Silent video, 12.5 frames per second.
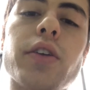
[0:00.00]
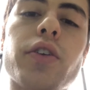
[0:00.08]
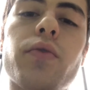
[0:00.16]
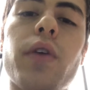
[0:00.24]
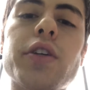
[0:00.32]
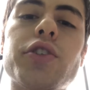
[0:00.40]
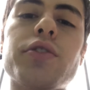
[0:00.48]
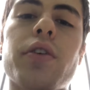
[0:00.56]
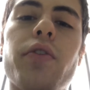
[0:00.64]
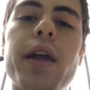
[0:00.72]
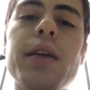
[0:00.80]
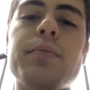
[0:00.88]
crush the
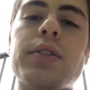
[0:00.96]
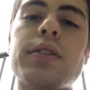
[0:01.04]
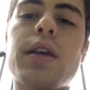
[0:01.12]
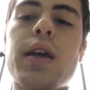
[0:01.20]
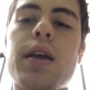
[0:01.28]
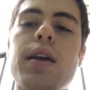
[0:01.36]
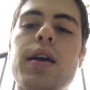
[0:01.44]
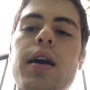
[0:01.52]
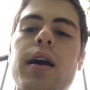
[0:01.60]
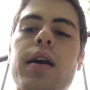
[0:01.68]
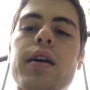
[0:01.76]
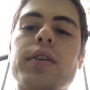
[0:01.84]
grapes.
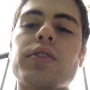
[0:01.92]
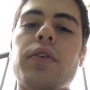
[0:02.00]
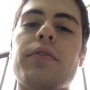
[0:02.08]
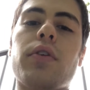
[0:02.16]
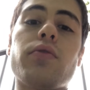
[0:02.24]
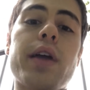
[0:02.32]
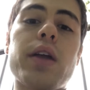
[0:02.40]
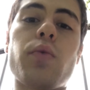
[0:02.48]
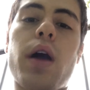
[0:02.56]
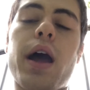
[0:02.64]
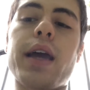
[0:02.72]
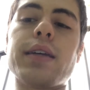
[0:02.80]
So for red
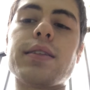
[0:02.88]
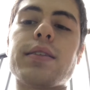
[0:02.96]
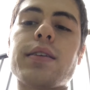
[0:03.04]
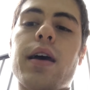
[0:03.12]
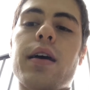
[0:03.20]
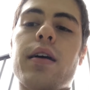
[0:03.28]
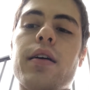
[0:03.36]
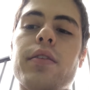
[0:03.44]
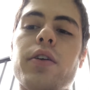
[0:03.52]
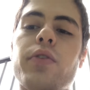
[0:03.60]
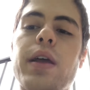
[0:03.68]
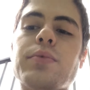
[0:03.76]
wines,
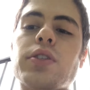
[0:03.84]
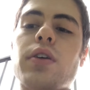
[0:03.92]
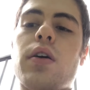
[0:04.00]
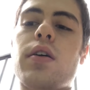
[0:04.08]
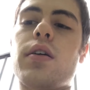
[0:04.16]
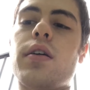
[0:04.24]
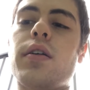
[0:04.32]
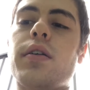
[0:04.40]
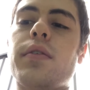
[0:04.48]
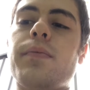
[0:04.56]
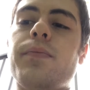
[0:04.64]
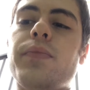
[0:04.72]
the grapes
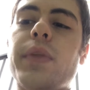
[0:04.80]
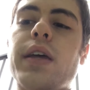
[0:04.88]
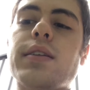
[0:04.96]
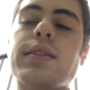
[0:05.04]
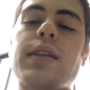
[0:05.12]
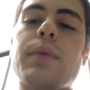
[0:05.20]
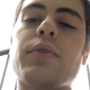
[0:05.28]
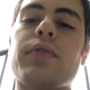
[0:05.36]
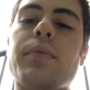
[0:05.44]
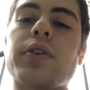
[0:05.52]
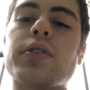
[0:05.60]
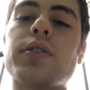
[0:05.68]
are destemmed
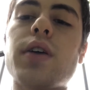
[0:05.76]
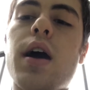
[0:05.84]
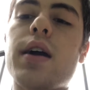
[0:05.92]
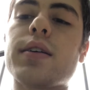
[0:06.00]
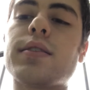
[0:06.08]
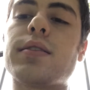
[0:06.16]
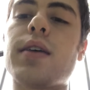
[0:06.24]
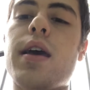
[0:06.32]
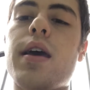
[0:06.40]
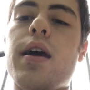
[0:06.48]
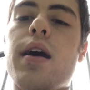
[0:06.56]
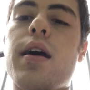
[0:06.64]
from their stalks
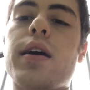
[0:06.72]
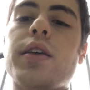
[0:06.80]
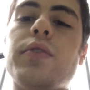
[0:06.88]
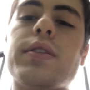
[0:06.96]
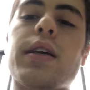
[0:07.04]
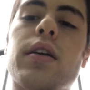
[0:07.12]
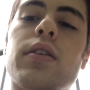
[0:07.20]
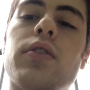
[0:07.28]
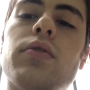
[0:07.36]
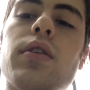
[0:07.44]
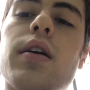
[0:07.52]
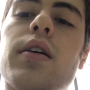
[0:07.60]
using a
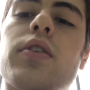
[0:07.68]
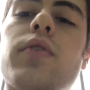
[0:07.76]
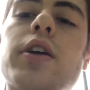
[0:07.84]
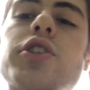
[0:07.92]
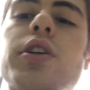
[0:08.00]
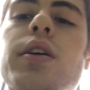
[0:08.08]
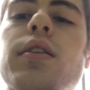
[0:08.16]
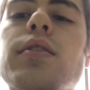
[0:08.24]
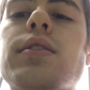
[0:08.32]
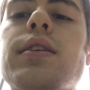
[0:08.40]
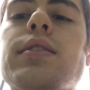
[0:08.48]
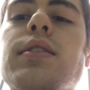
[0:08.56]
crushing
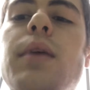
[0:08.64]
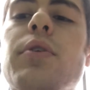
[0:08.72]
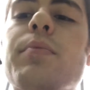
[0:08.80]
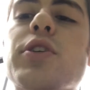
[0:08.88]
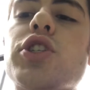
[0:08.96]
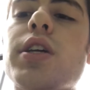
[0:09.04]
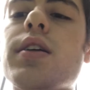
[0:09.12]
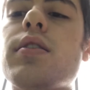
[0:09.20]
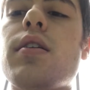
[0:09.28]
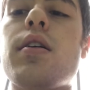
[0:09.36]
destemmer machine.